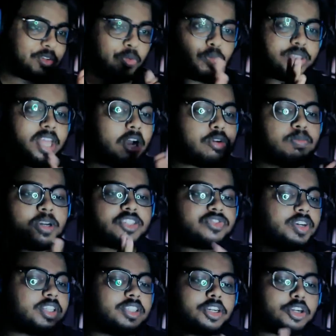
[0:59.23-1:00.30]
so without much
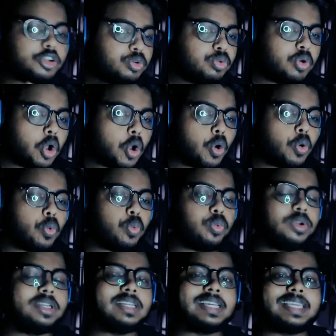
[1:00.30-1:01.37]
further ado
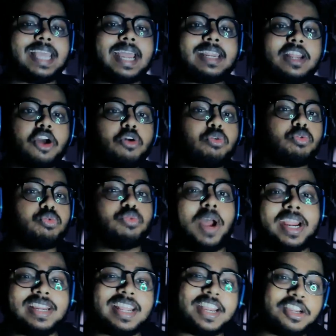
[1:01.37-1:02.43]
we'll get
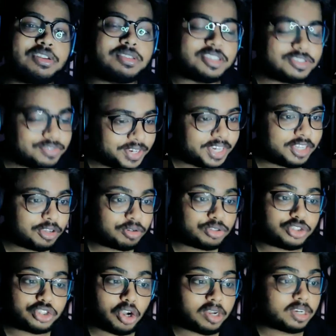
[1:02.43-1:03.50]
right into this video
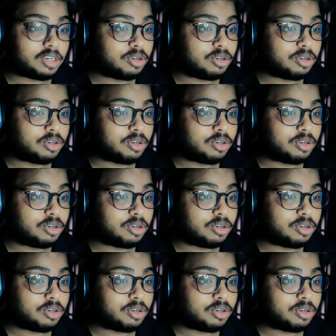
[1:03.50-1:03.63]
join